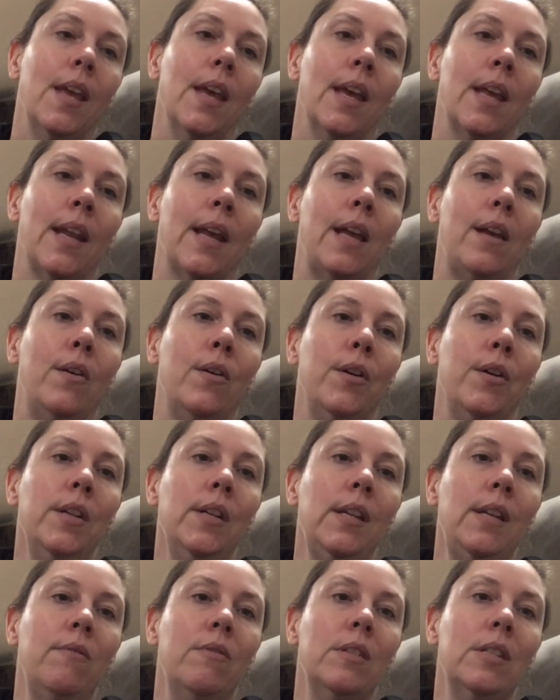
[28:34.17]
and I
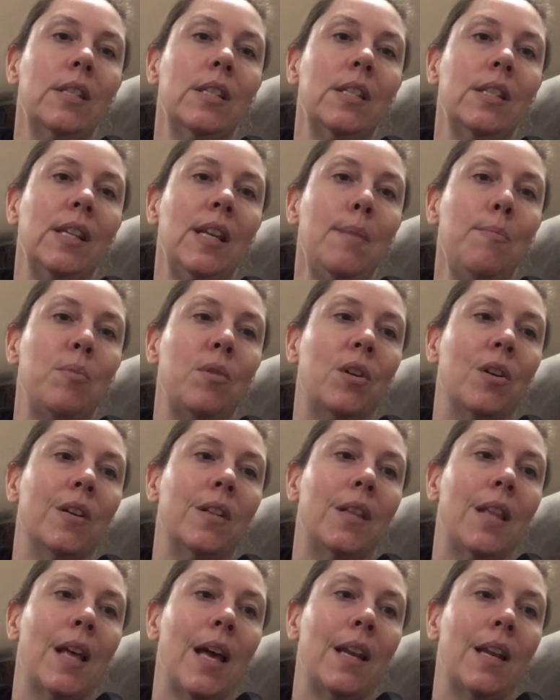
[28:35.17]
couldn't even sleep
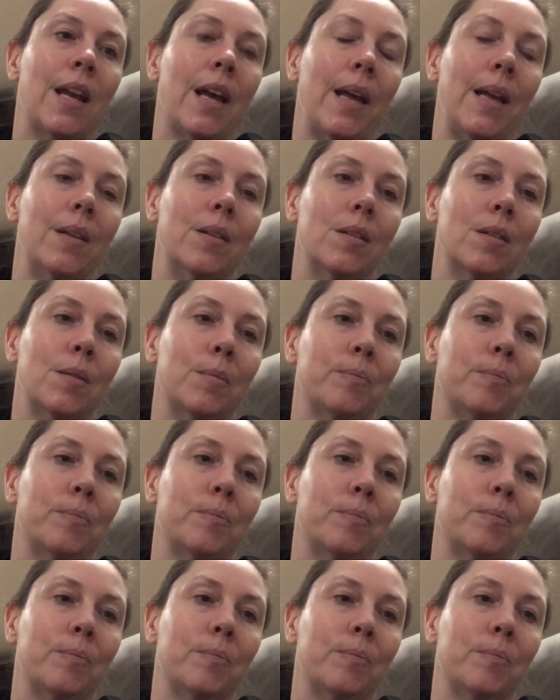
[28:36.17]
good that night.